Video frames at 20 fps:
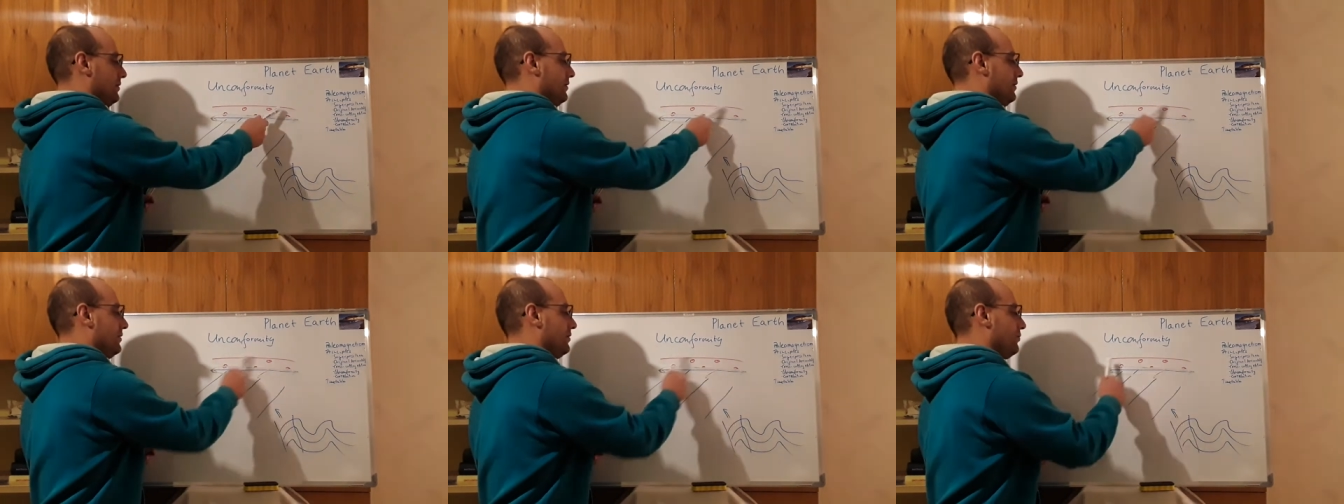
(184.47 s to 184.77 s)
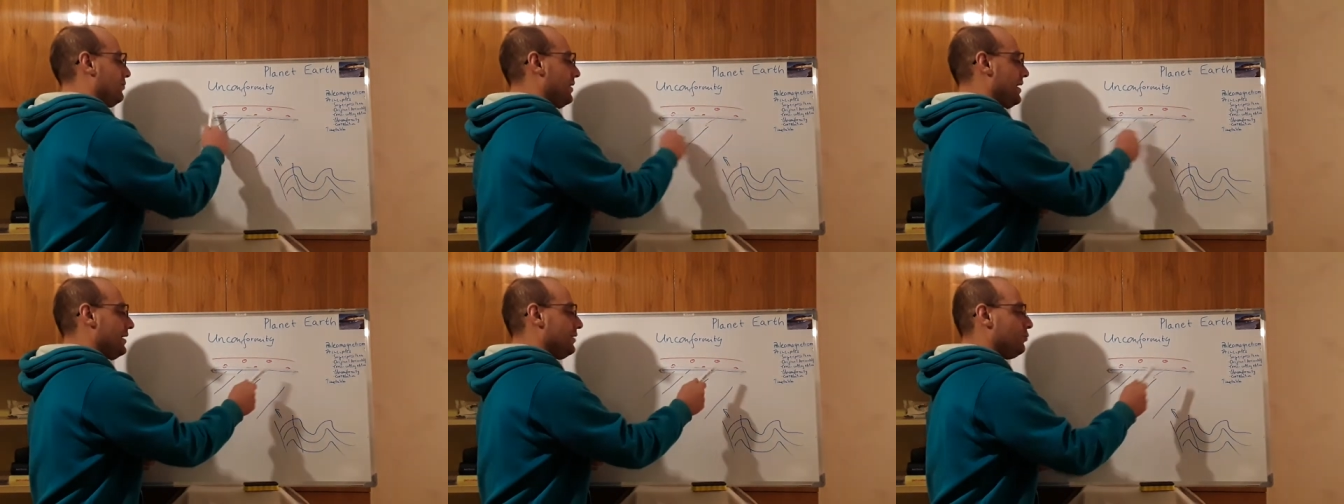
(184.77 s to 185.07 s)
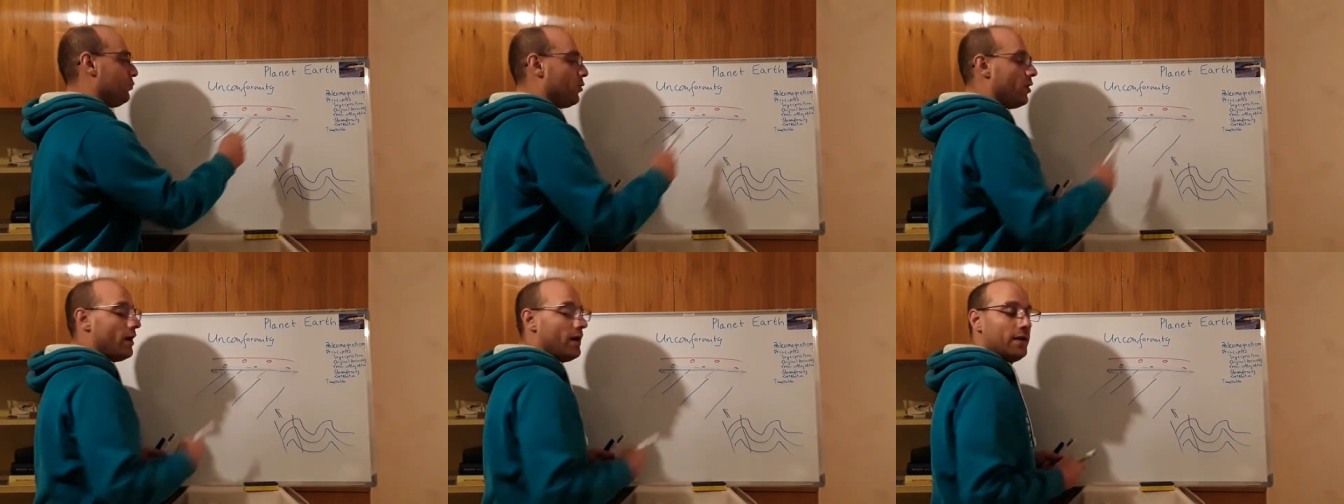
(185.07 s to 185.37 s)
the red
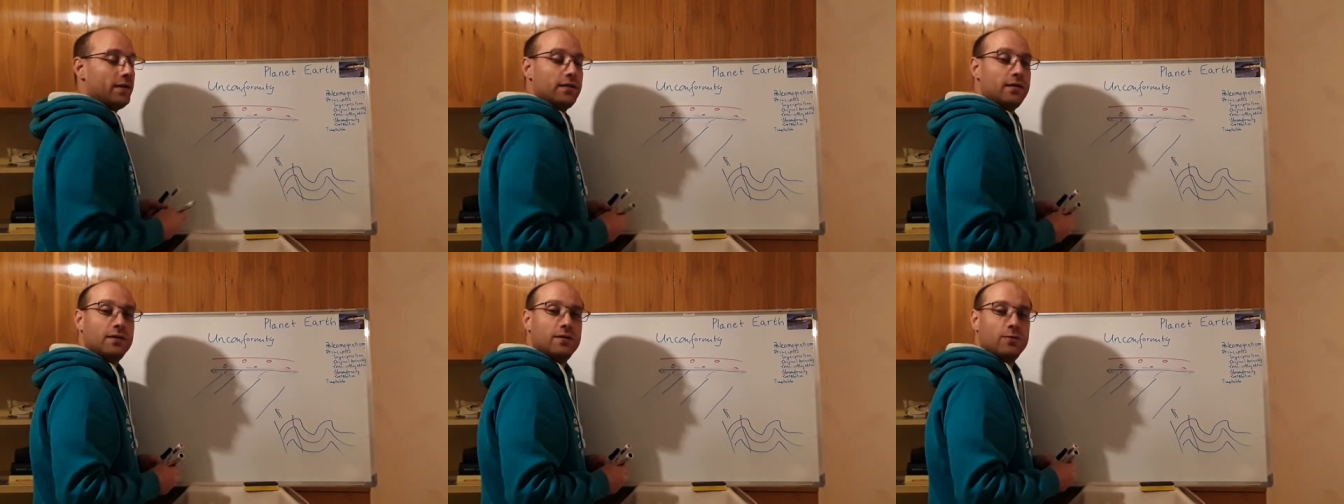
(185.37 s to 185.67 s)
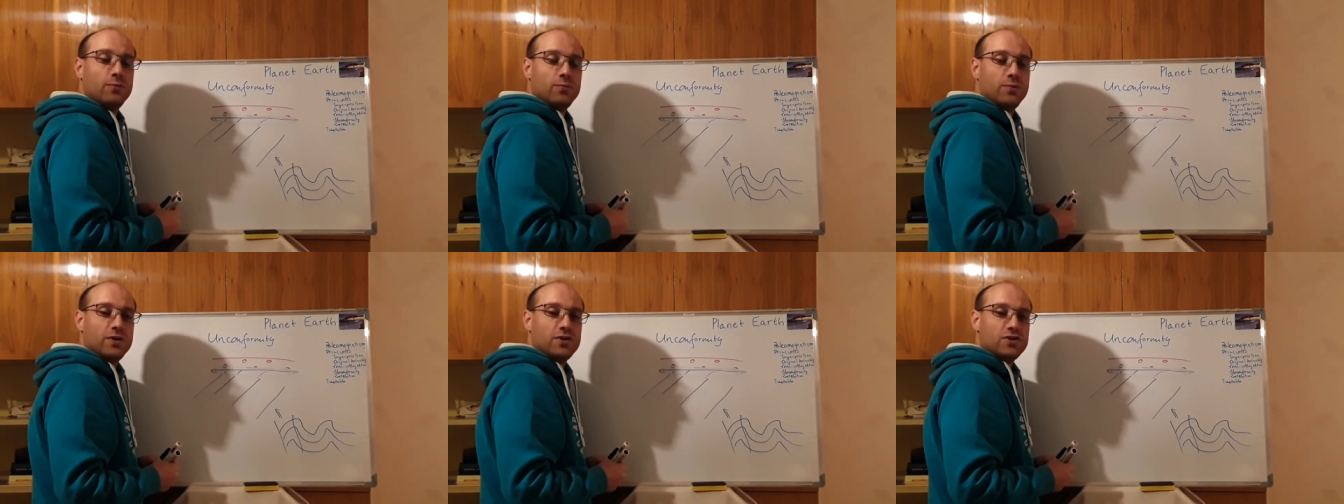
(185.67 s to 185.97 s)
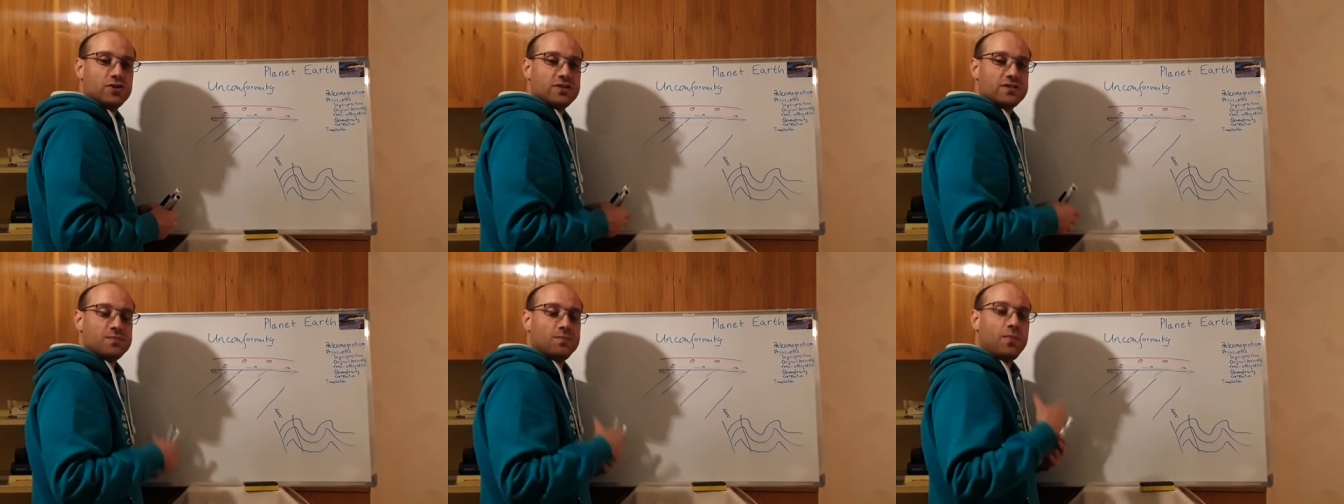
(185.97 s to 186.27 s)
one, which
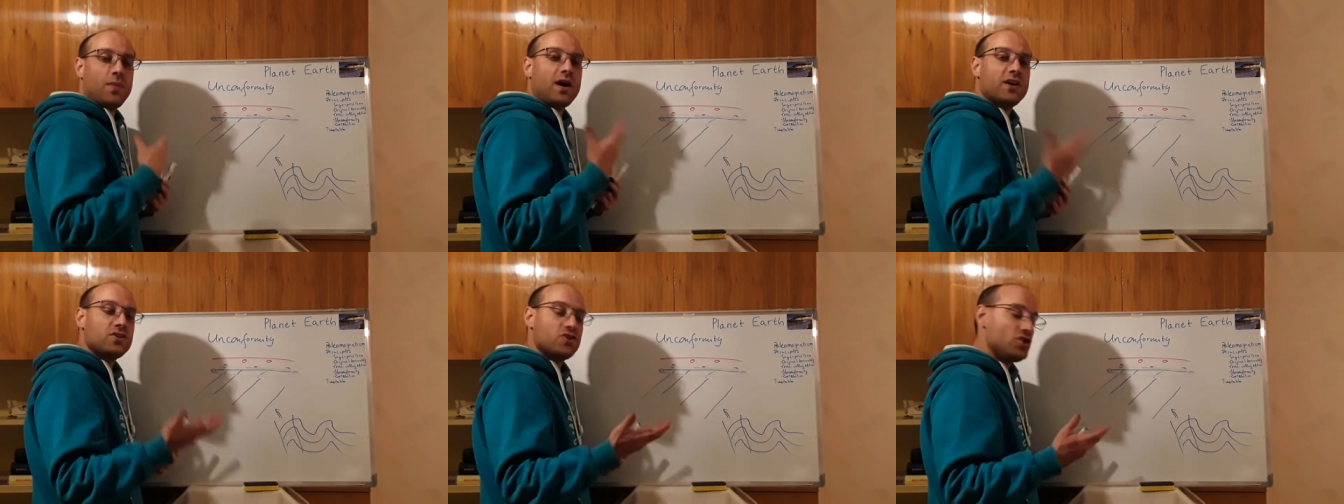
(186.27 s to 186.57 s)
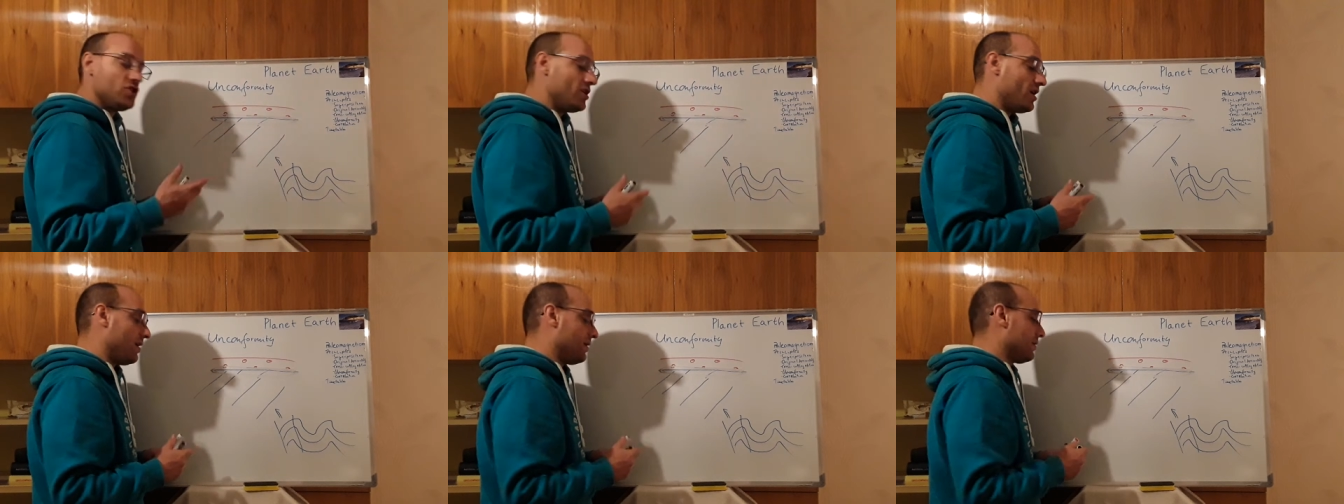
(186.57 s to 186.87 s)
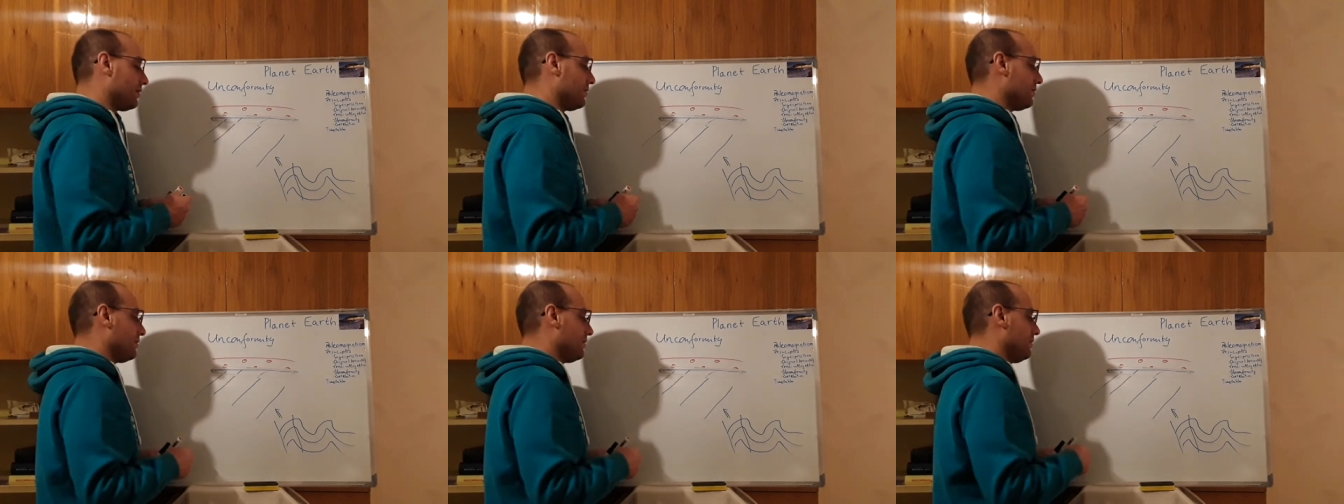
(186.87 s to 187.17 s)
is much
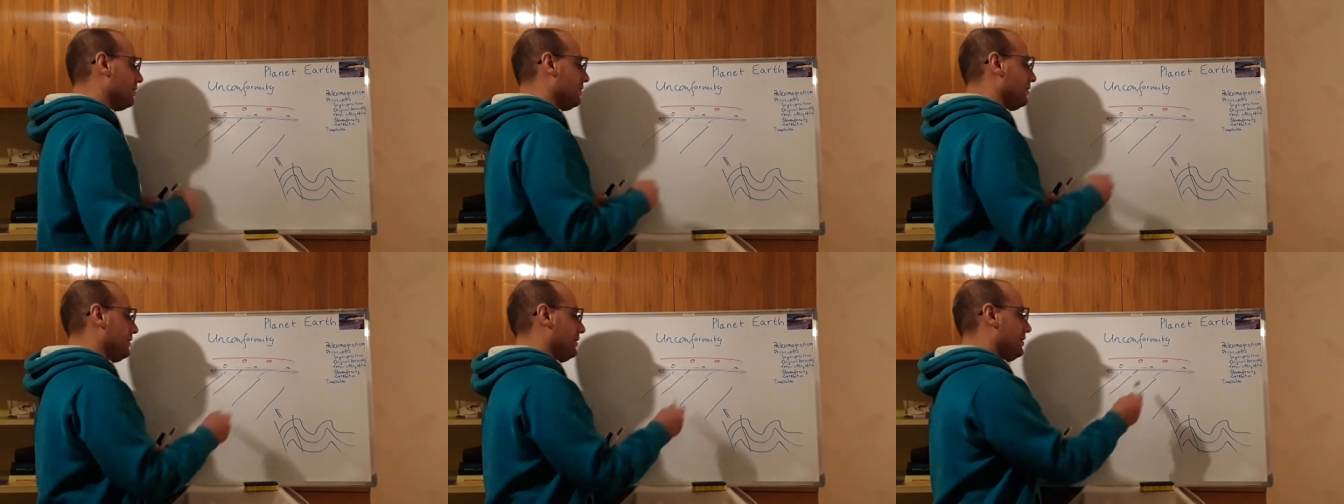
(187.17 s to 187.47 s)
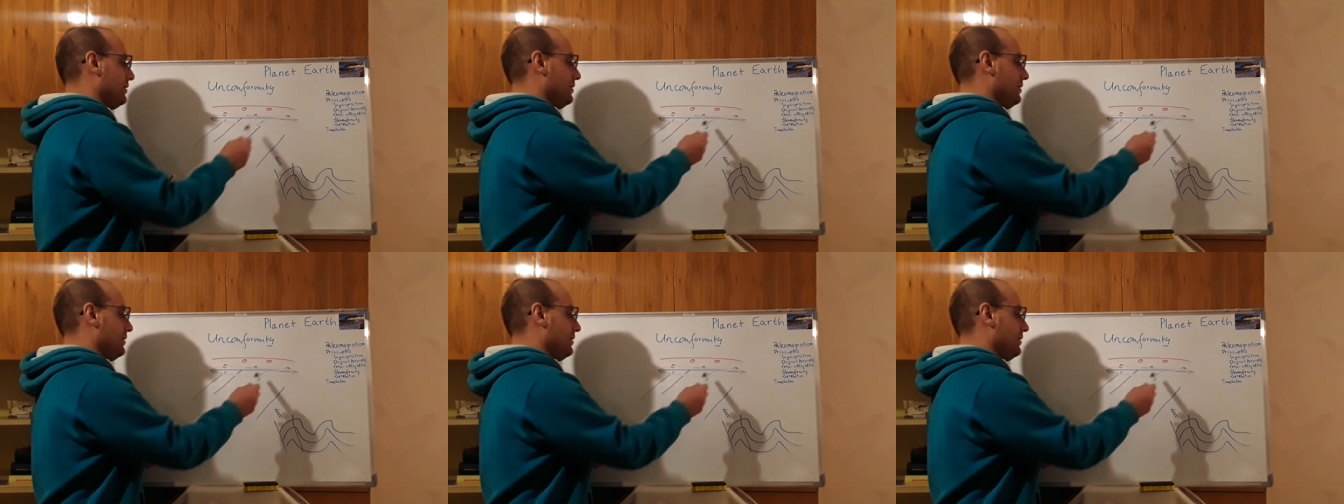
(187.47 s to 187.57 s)
younger